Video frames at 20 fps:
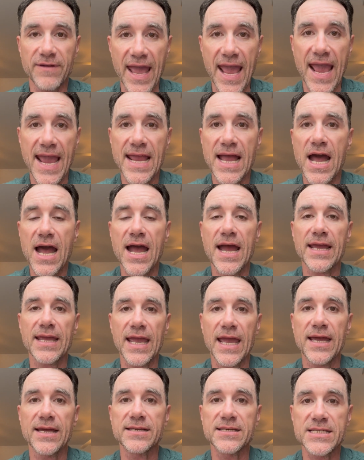AI
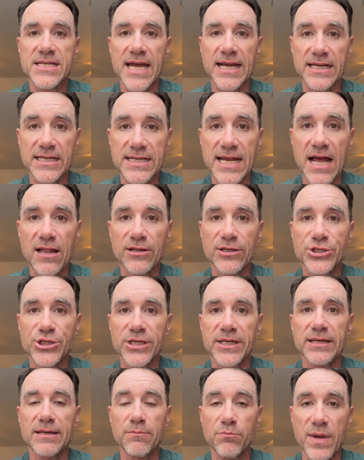and
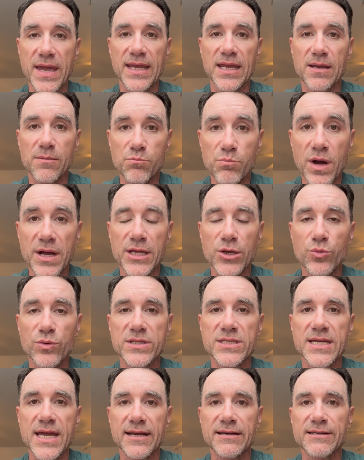technology, making money with
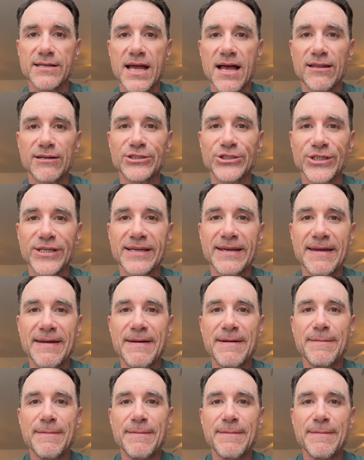technology,